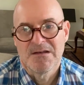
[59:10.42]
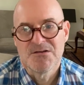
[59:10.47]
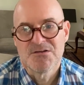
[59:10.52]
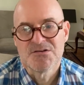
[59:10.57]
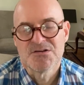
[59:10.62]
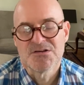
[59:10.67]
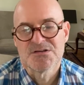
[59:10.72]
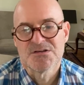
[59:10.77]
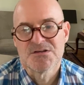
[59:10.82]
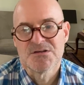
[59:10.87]

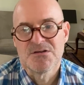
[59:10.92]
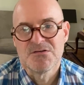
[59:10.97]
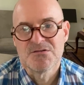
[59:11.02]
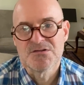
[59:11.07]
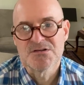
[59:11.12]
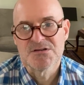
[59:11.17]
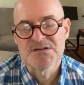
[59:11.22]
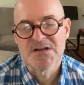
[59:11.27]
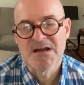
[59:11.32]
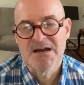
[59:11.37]
You
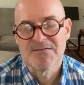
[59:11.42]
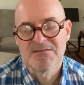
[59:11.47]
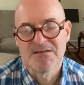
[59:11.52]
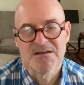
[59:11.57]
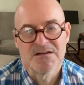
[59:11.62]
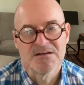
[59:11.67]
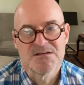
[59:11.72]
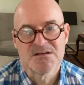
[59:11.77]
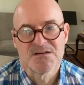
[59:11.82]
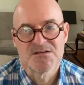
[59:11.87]
just have to
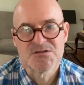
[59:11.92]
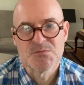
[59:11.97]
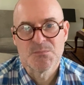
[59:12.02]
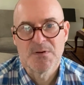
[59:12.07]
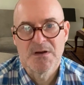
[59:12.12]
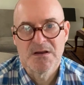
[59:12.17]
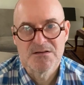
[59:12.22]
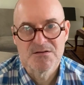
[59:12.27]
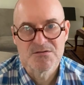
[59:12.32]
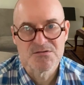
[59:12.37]

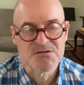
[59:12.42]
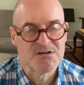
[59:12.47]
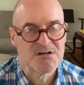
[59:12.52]
anticipate there's